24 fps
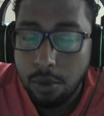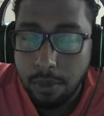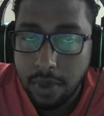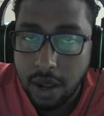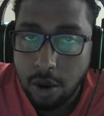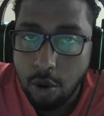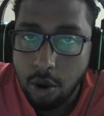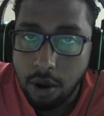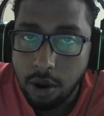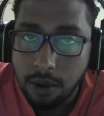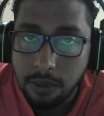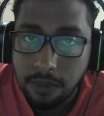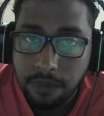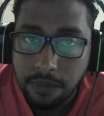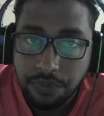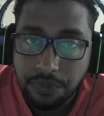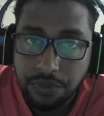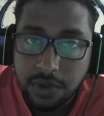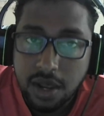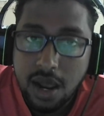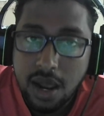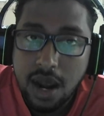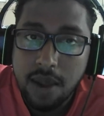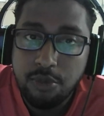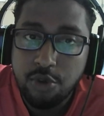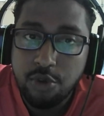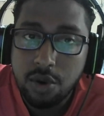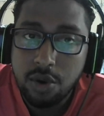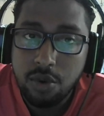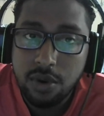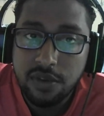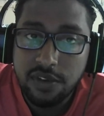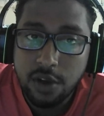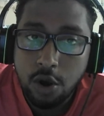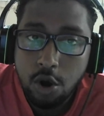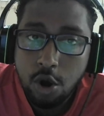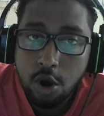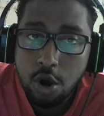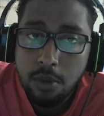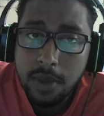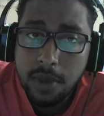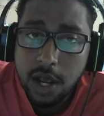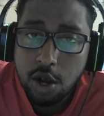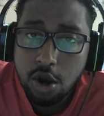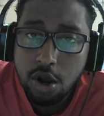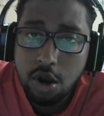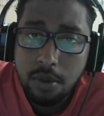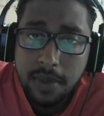Omegle. Here I'm trying to say, oh,
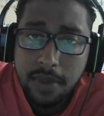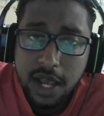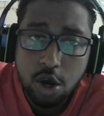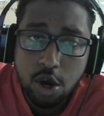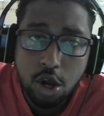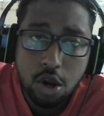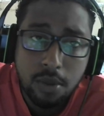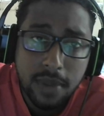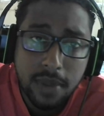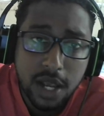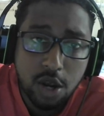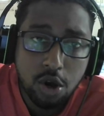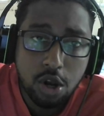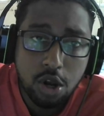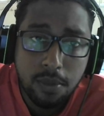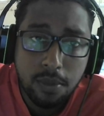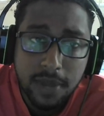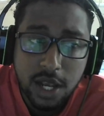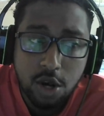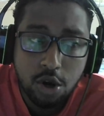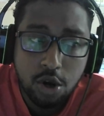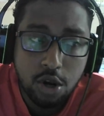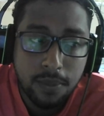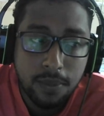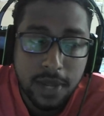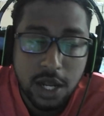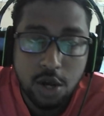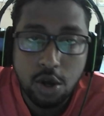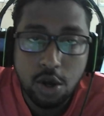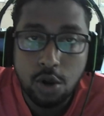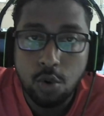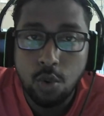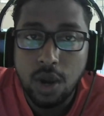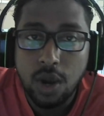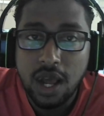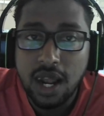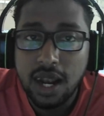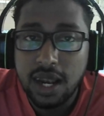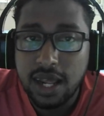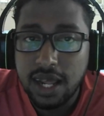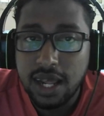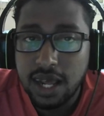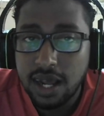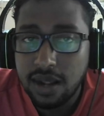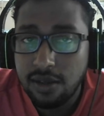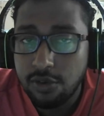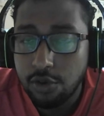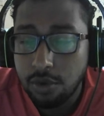Omegle. Well,
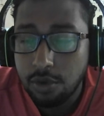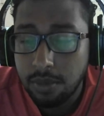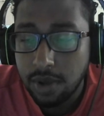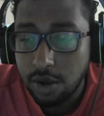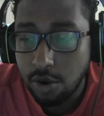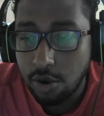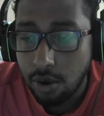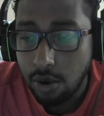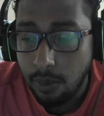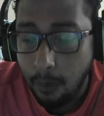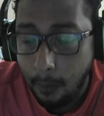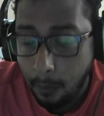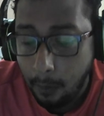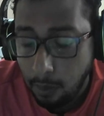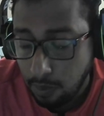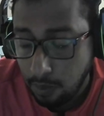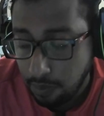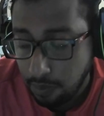here is Omegle.